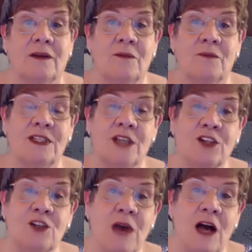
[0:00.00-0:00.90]
But Dr.
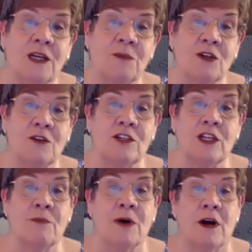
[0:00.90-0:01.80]
Malcolm turns to the
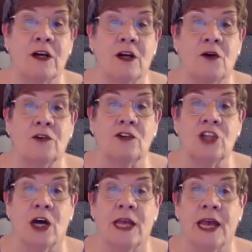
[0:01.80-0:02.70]
park owner,
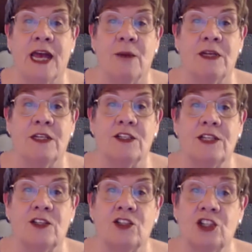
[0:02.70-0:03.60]
John Hammond, and
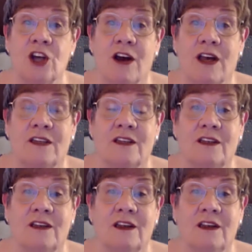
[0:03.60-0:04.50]
says, John,
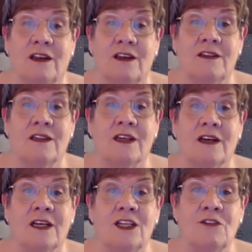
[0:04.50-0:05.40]
the
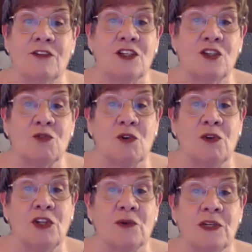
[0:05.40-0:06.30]
kind of control
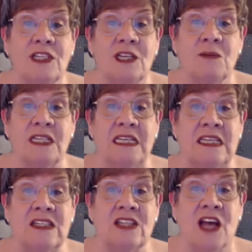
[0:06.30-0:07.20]
you're attempting
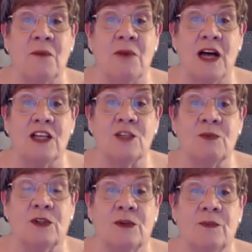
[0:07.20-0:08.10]
is not
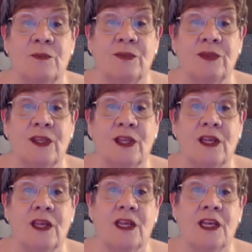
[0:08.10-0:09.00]
possible.
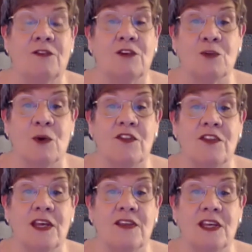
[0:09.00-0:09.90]
If there's one
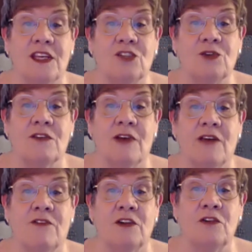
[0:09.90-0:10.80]
thing the history of
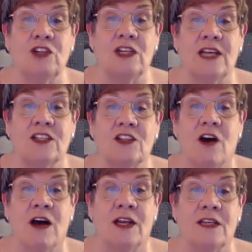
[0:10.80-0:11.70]
evolution has
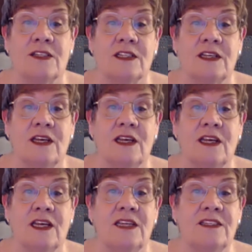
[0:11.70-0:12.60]
taught us,
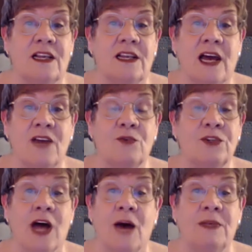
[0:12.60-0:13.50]
is that life will
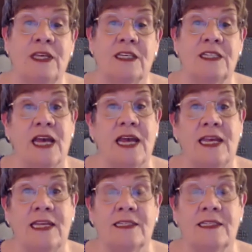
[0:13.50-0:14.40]
not be
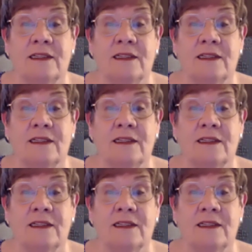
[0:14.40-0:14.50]
contained.